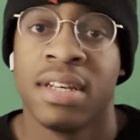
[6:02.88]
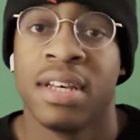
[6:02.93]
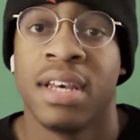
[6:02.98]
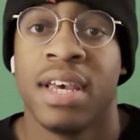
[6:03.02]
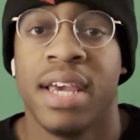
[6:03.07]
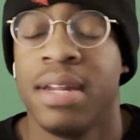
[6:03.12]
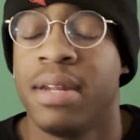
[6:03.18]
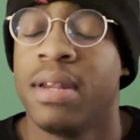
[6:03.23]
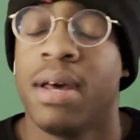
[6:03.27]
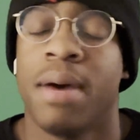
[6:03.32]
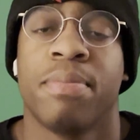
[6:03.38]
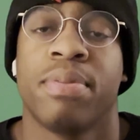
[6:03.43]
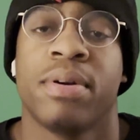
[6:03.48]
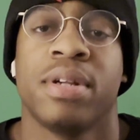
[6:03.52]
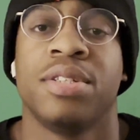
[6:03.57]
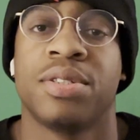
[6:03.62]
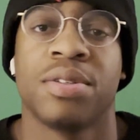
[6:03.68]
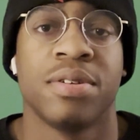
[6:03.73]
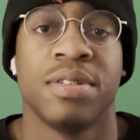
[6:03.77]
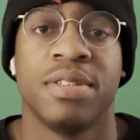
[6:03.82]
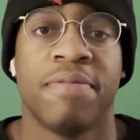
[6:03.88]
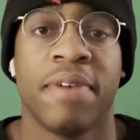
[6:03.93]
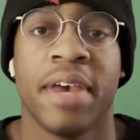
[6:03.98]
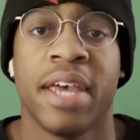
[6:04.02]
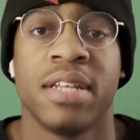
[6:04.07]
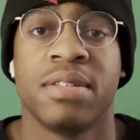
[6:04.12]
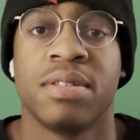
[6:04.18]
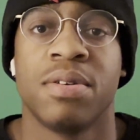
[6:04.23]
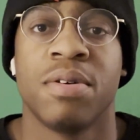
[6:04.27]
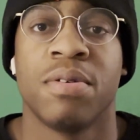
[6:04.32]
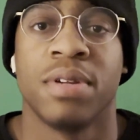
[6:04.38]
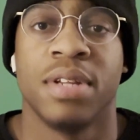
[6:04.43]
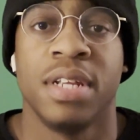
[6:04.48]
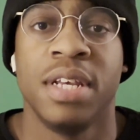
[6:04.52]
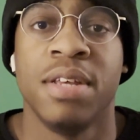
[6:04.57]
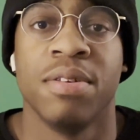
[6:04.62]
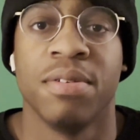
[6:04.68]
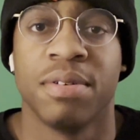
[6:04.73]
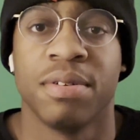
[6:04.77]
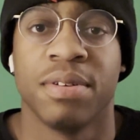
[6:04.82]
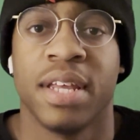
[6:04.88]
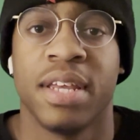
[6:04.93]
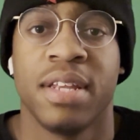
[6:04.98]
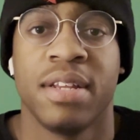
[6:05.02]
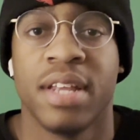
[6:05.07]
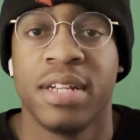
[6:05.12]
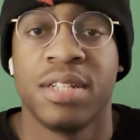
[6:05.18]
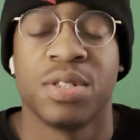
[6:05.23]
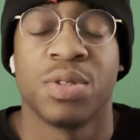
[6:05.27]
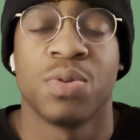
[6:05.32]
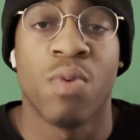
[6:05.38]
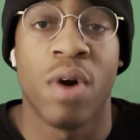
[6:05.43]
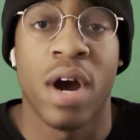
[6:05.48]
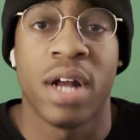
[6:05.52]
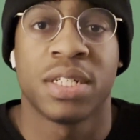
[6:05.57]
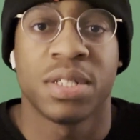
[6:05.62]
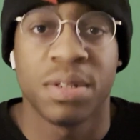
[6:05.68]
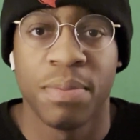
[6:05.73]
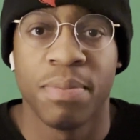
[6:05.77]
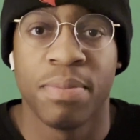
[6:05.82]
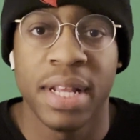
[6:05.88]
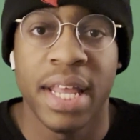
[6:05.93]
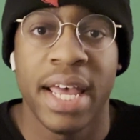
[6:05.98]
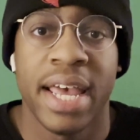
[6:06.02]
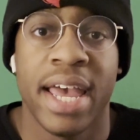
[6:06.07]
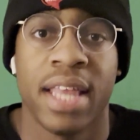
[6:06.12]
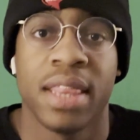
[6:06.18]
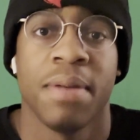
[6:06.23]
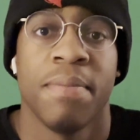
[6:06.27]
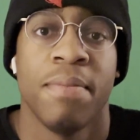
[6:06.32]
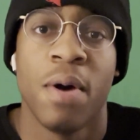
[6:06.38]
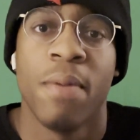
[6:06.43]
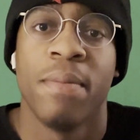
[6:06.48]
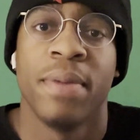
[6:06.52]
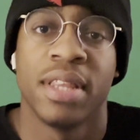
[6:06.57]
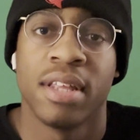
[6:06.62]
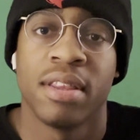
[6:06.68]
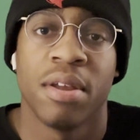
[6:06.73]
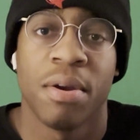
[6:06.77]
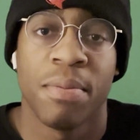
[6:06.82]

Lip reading: And I'm pretty sure his fans don't either. They just watch them play at the moment that they're